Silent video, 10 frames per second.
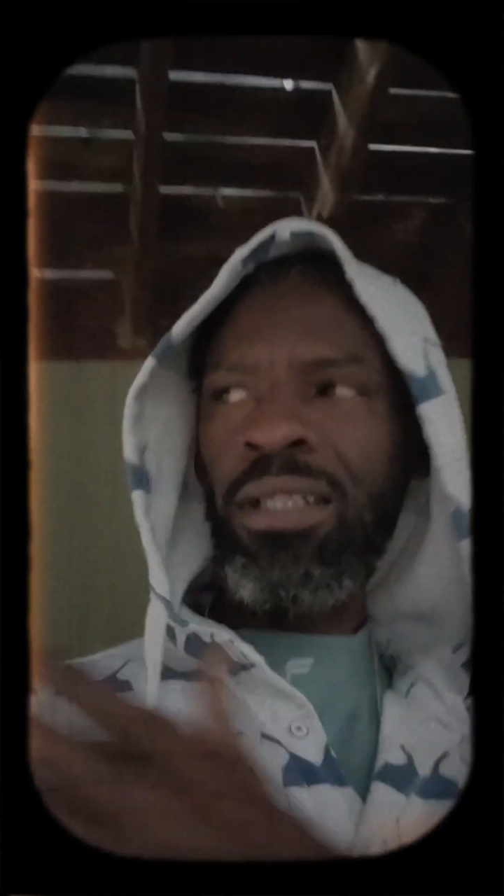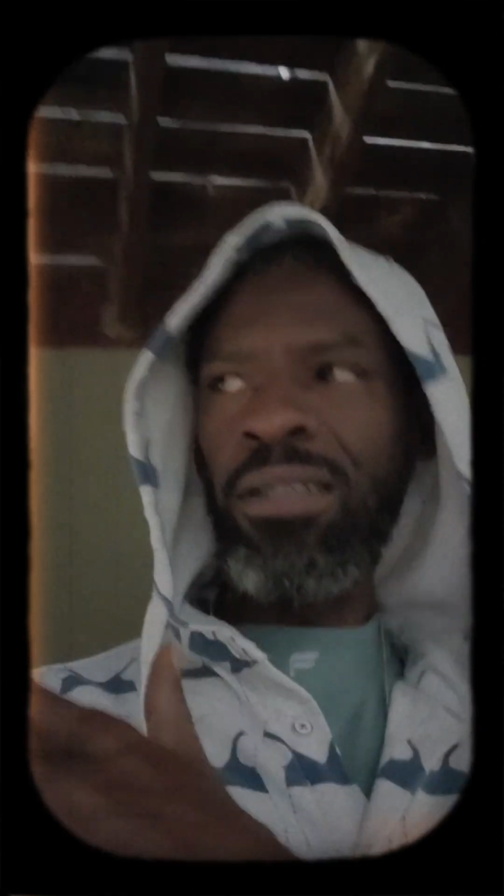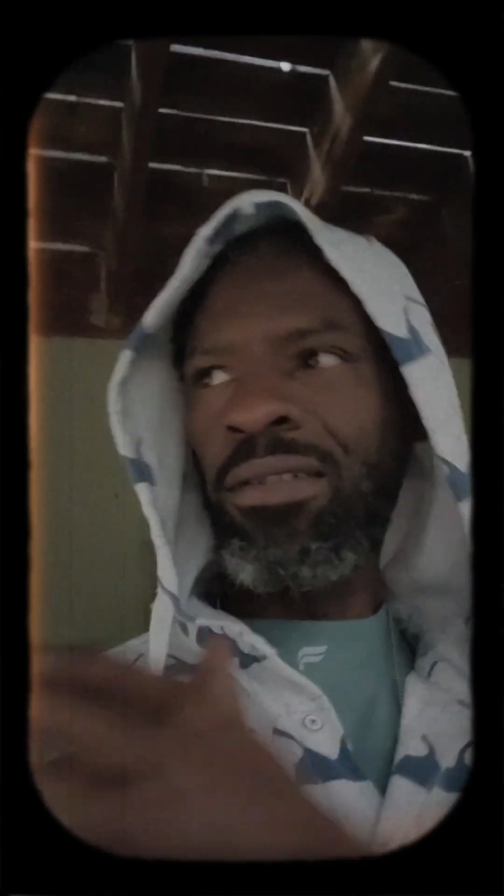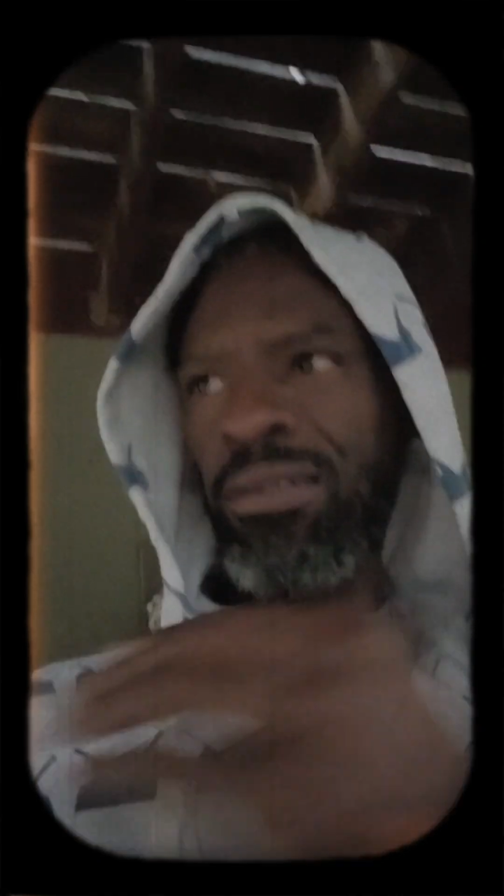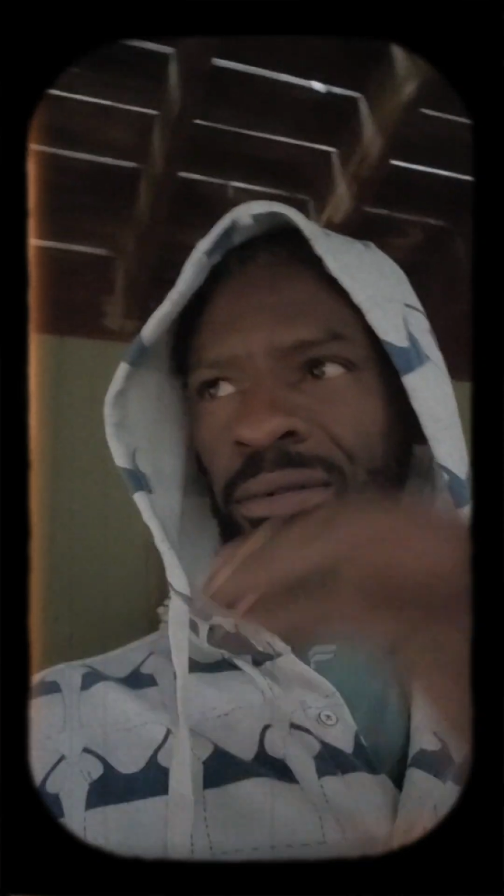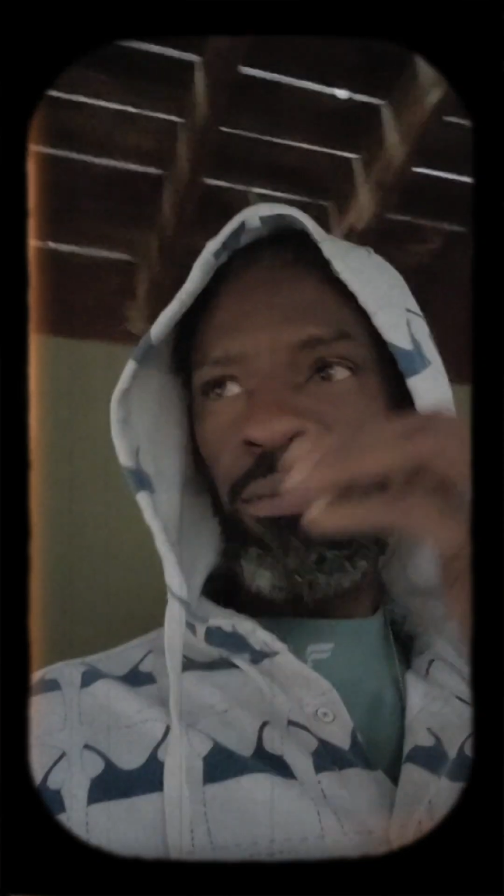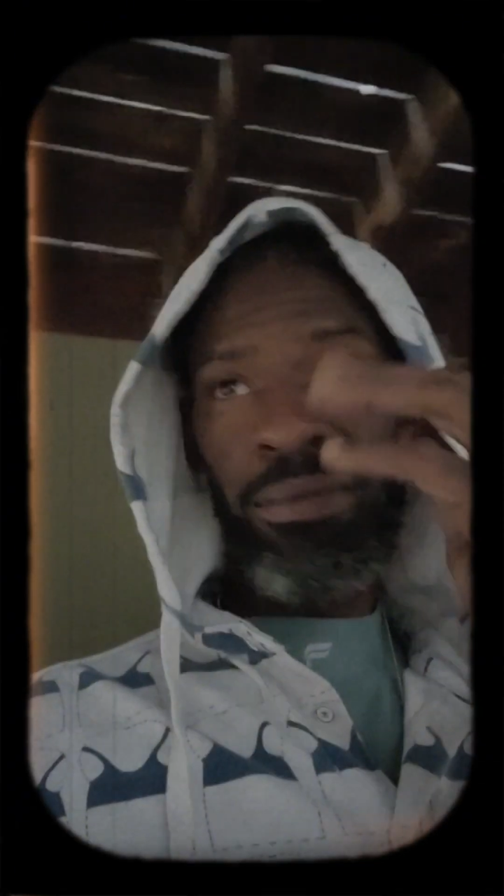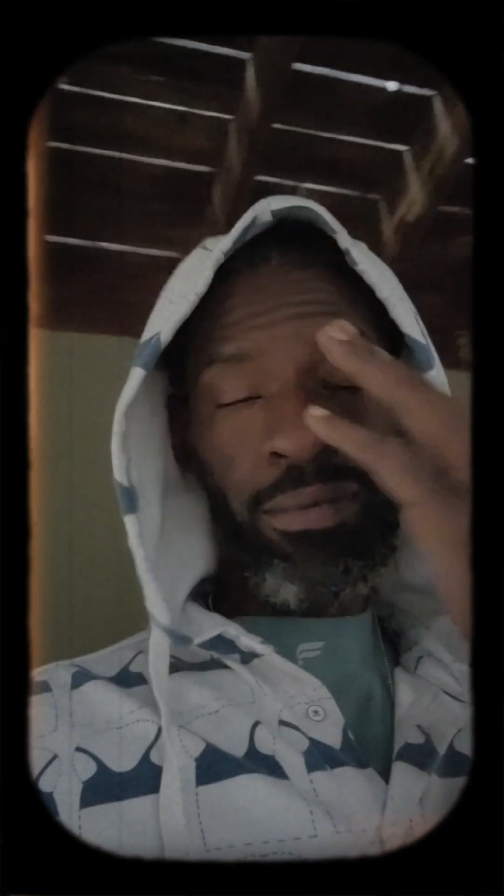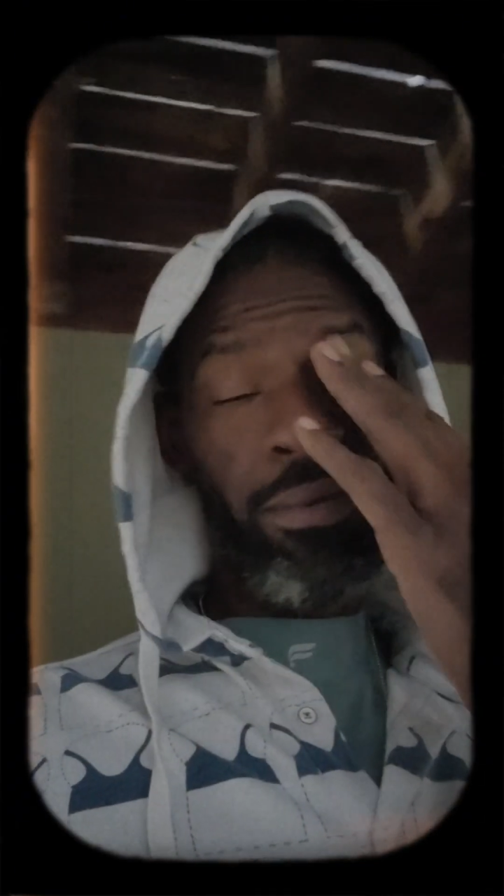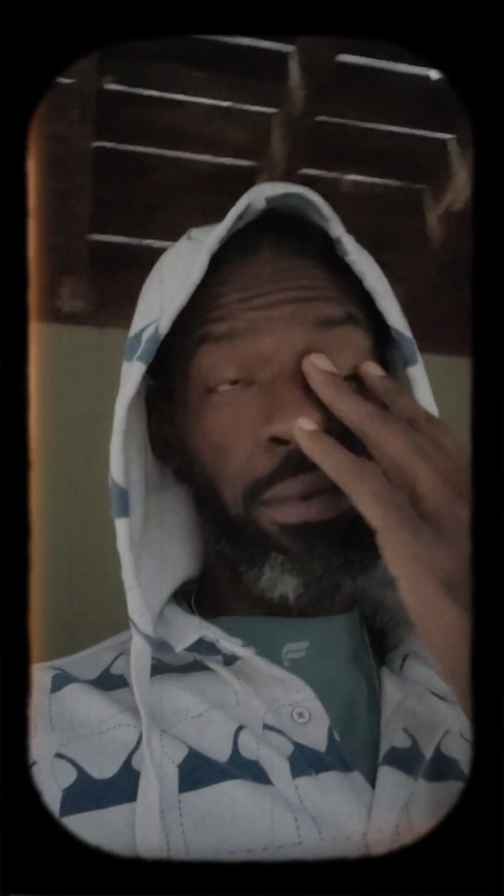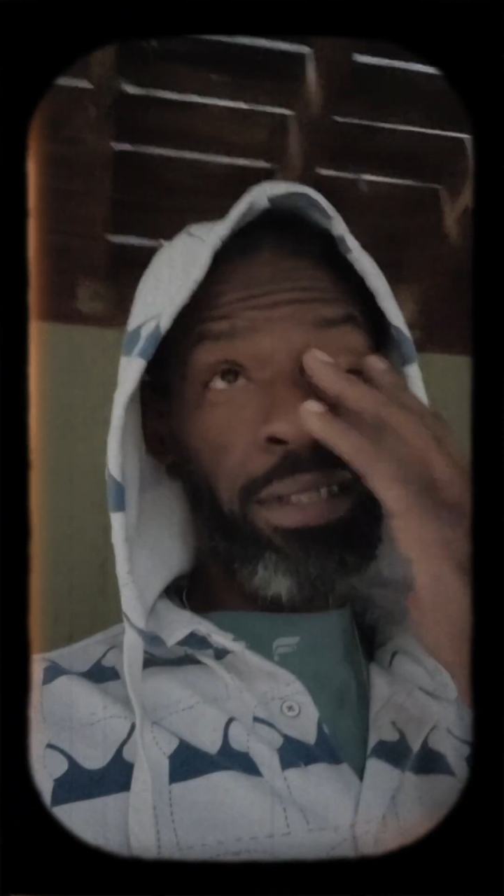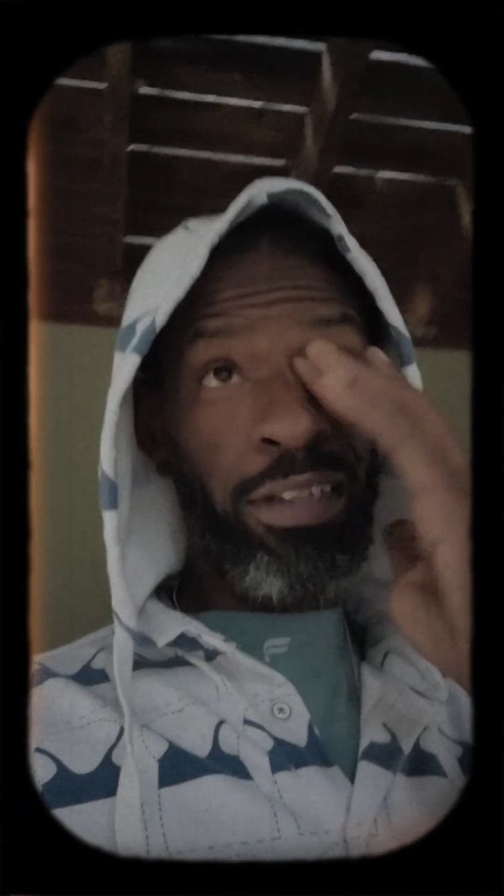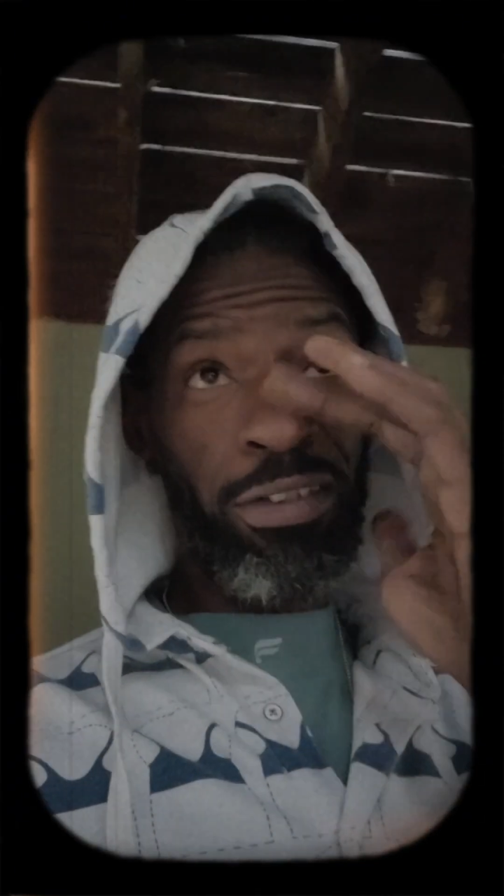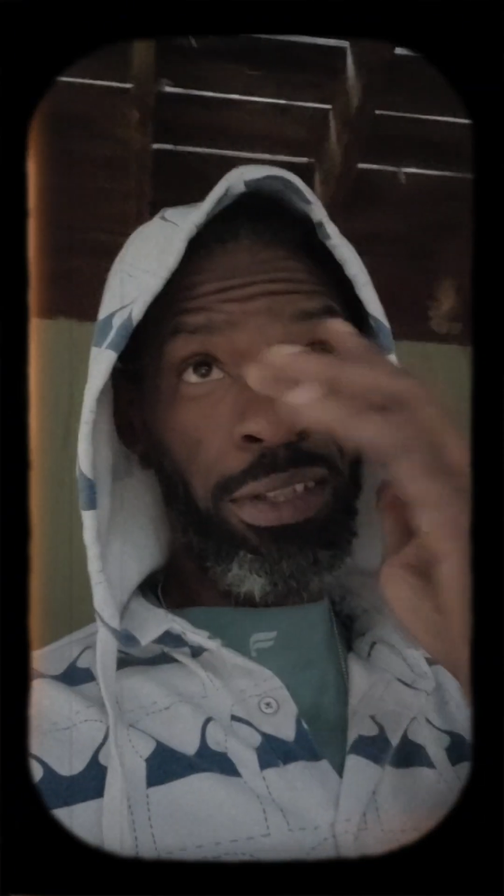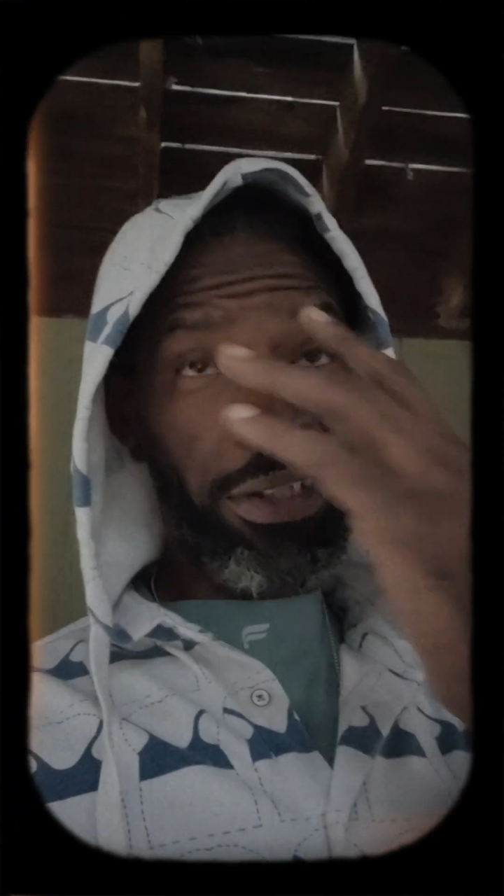is
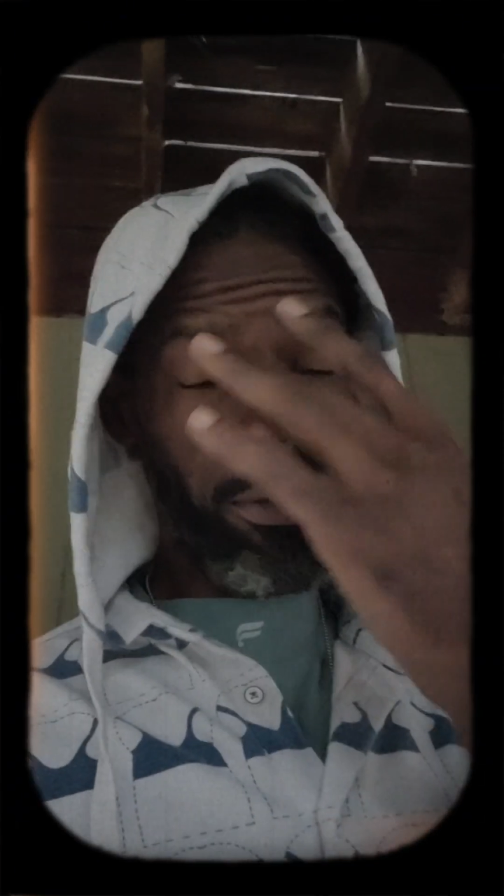this year